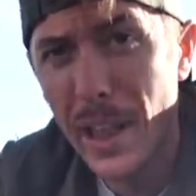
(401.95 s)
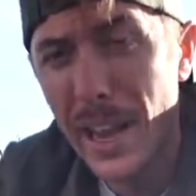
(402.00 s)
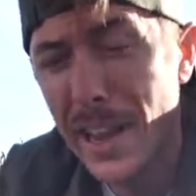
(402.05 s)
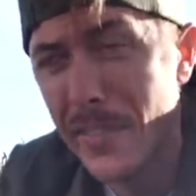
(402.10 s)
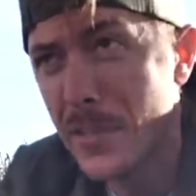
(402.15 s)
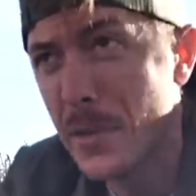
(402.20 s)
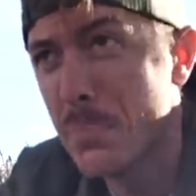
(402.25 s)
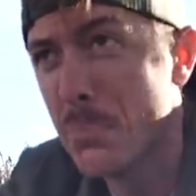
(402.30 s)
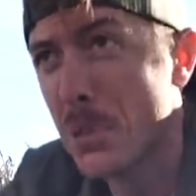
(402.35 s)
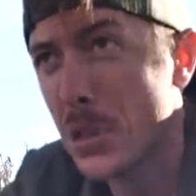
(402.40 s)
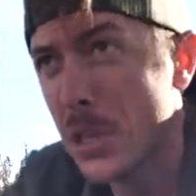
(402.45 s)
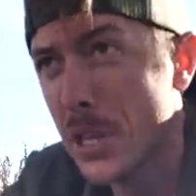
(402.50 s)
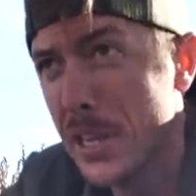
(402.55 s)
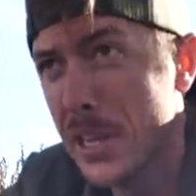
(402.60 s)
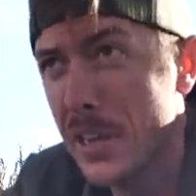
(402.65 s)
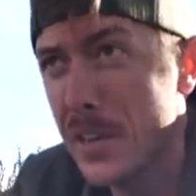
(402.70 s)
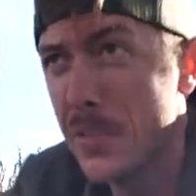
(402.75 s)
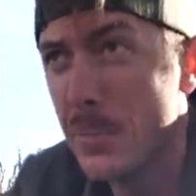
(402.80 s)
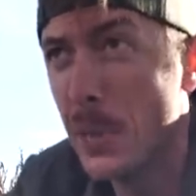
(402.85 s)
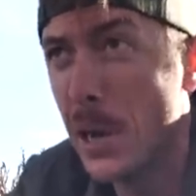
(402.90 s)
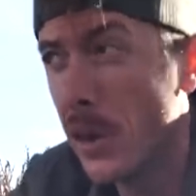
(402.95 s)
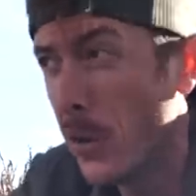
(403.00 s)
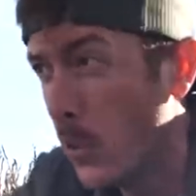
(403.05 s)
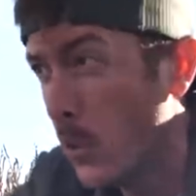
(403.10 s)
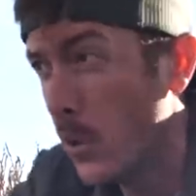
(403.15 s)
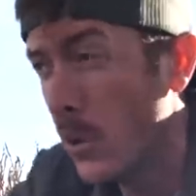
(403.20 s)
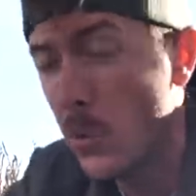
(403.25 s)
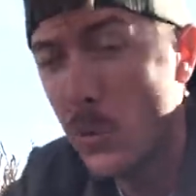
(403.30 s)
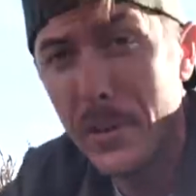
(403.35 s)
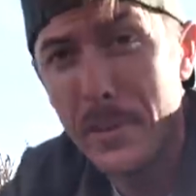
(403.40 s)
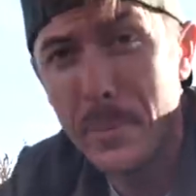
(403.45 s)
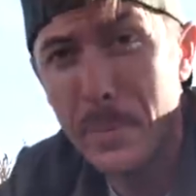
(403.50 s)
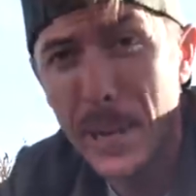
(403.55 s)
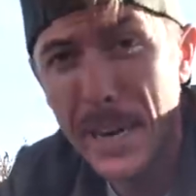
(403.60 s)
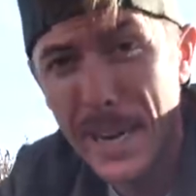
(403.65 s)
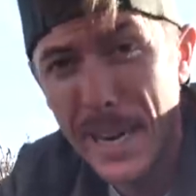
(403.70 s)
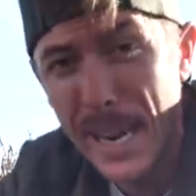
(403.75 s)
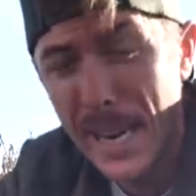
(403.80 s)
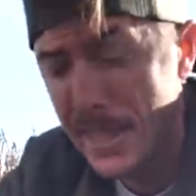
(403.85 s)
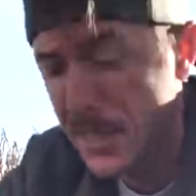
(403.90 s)
I have to blend my oil with
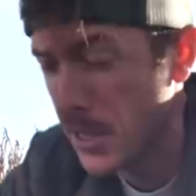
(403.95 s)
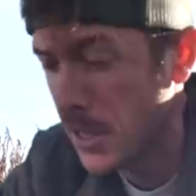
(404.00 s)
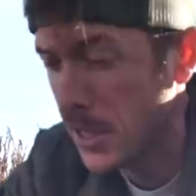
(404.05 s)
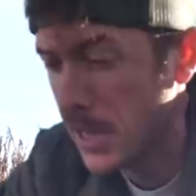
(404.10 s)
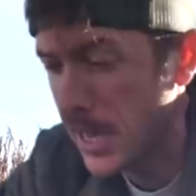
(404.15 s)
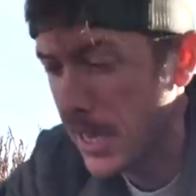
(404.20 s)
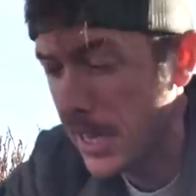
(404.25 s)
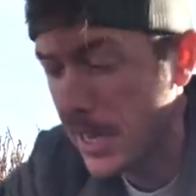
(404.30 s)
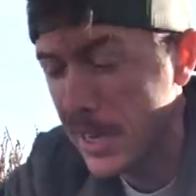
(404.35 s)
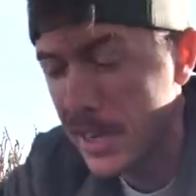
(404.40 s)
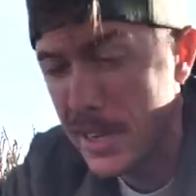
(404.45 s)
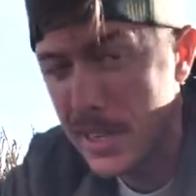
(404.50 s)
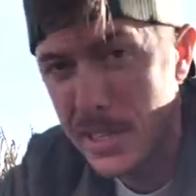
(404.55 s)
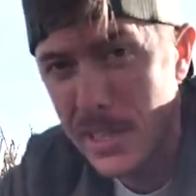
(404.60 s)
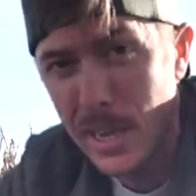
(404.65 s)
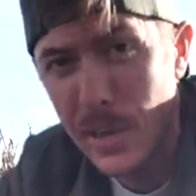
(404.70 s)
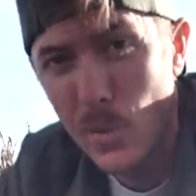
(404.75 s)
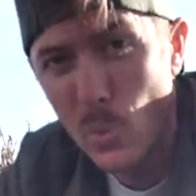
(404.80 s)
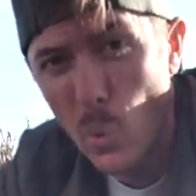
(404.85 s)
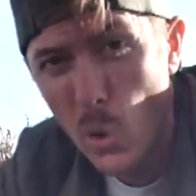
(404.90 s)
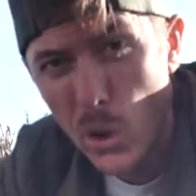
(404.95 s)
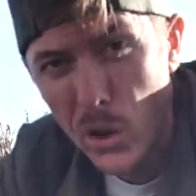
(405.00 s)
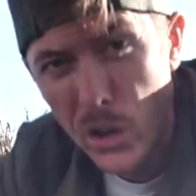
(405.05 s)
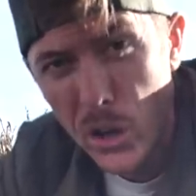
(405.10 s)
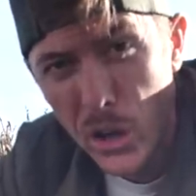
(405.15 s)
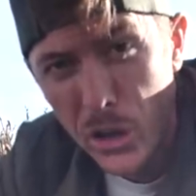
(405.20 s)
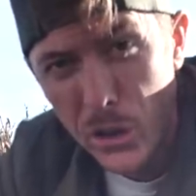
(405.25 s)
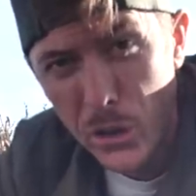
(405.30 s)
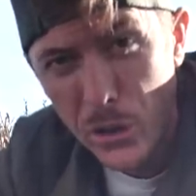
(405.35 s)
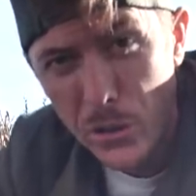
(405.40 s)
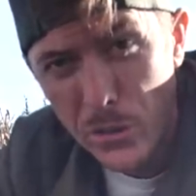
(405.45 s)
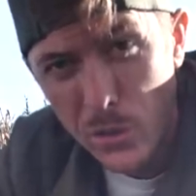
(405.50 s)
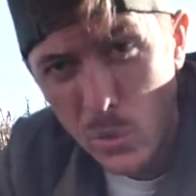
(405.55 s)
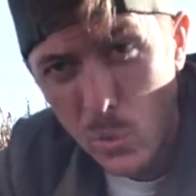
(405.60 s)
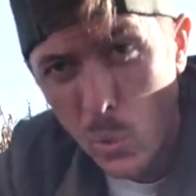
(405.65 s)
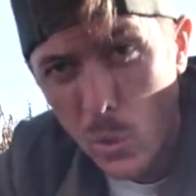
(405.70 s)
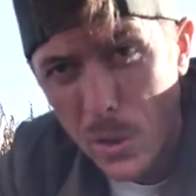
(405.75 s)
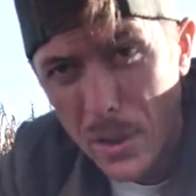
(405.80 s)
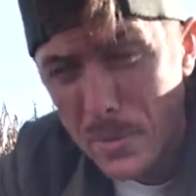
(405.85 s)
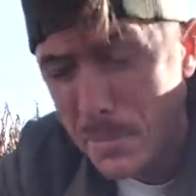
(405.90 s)
my gasoline, and it's a
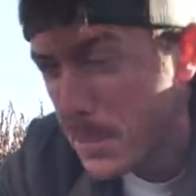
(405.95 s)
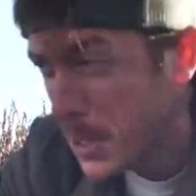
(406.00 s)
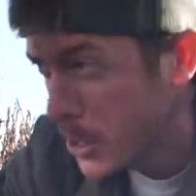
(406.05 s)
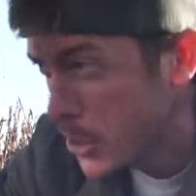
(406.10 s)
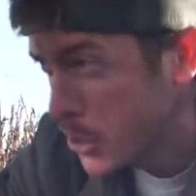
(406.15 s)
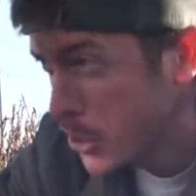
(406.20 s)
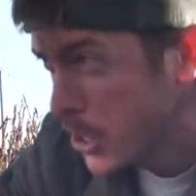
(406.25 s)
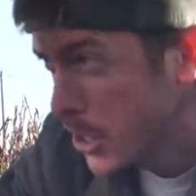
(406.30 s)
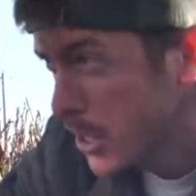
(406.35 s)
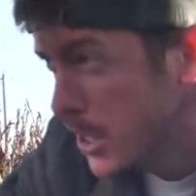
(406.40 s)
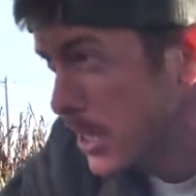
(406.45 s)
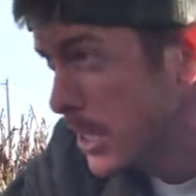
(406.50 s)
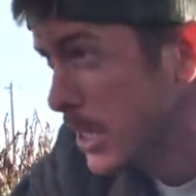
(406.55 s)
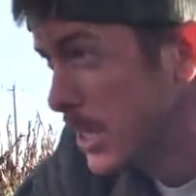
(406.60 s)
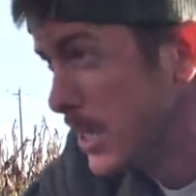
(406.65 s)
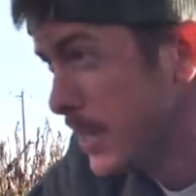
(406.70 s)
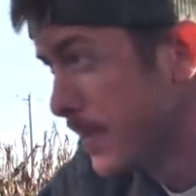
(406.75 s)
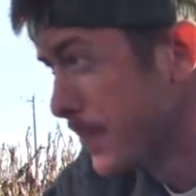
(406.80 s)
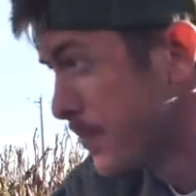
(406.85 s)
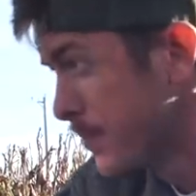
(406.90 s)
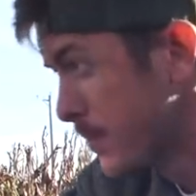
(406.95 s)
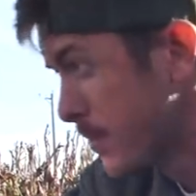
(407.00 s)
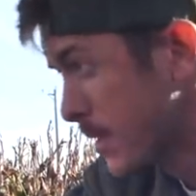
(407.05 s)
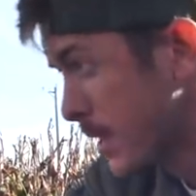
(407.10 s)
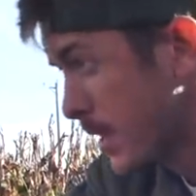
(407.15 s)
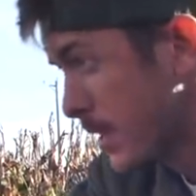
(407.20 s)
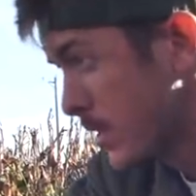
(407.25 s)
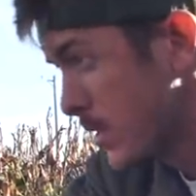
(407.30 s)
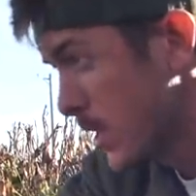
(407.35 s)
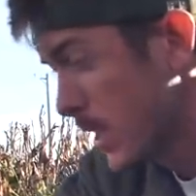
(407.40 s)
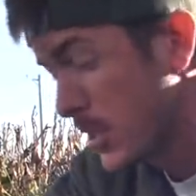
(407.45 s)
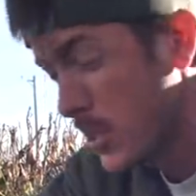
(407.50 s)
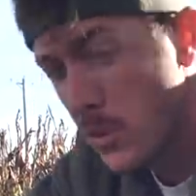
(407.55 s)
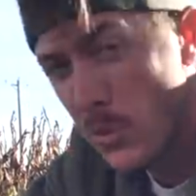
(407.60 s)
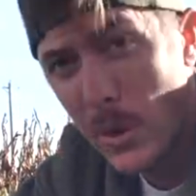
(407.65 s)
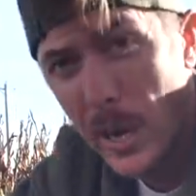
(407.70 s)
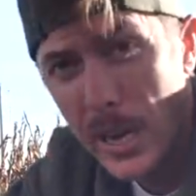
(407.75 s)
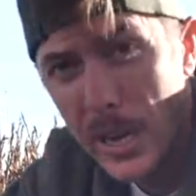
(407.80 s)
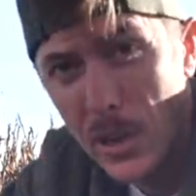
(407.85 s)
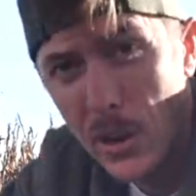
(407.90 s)
100-to-1 mixture. It says it
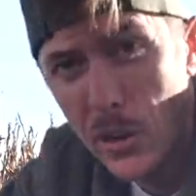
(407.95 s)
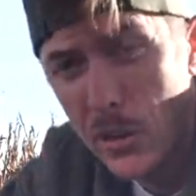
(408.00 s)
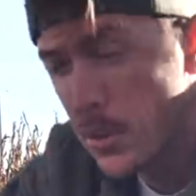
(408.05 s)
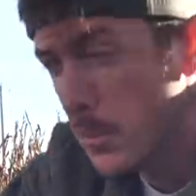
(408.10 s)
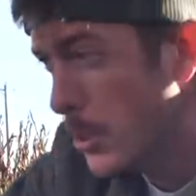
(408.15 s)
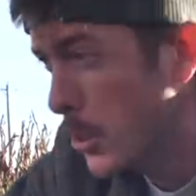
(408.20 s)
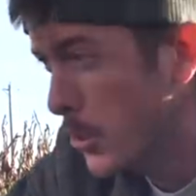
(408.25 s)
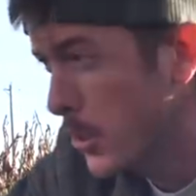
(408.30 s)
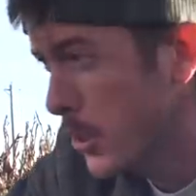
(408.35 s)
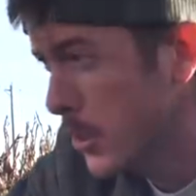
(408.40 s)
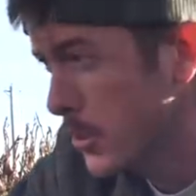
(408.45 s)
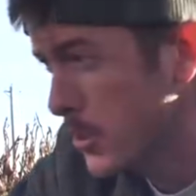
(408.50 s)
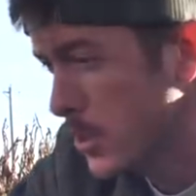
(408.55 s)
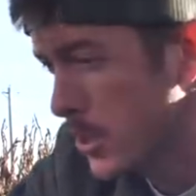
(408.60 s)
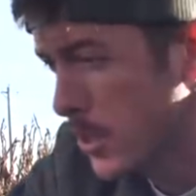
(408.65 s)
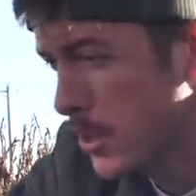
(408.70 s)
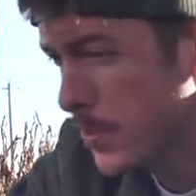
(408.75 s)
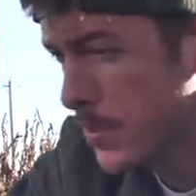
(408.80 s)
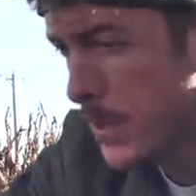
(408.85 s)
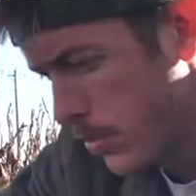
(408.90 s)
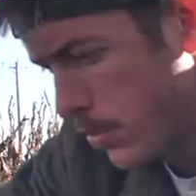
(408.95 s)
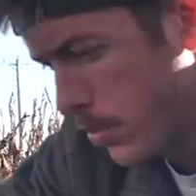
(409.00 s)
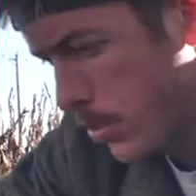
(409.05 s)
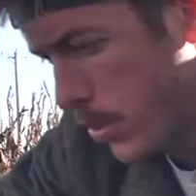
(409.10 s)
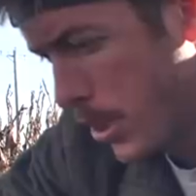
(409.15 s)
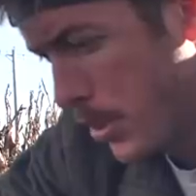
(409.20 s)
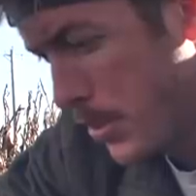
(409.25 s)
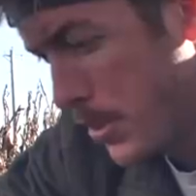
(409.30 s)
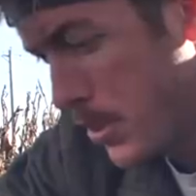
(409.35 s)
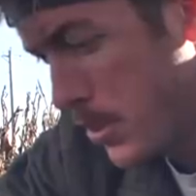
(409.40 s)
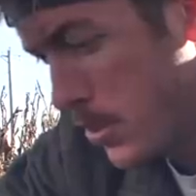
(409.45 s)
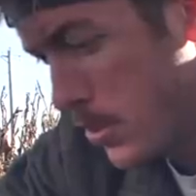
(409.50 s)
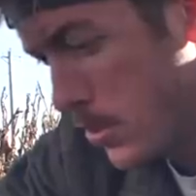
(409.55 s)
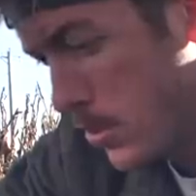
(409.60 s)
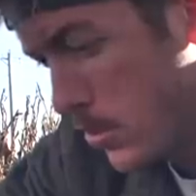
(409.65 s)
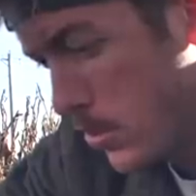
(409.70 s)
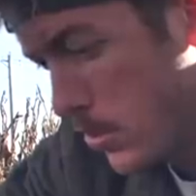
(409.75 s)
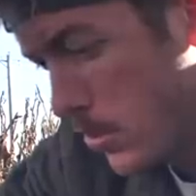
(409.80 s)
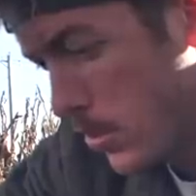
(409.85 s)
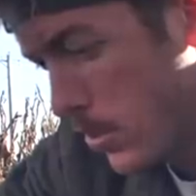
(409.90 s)
right on the motor, so probably
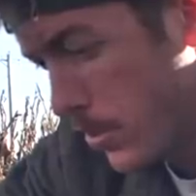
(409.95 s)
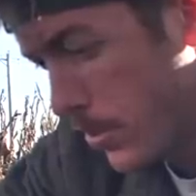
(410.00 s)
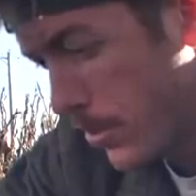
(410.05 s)
do